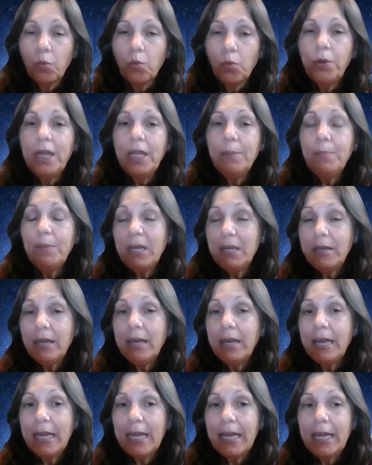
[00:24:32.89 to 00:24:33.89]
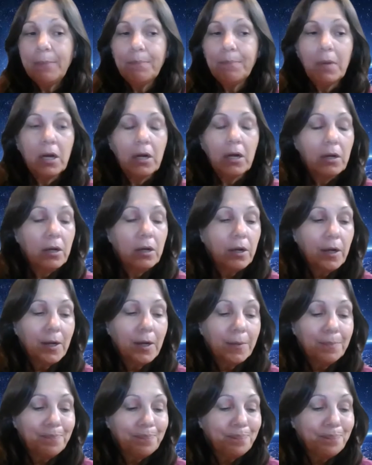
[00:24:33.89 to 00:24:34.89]
we became
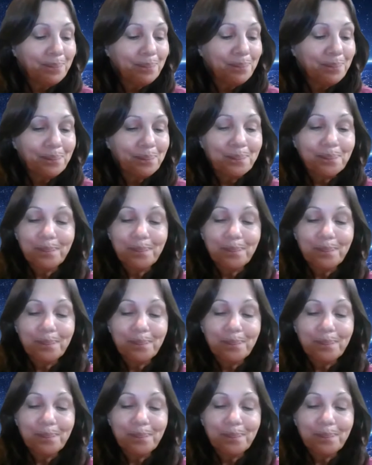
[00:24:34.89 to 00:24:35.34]
um,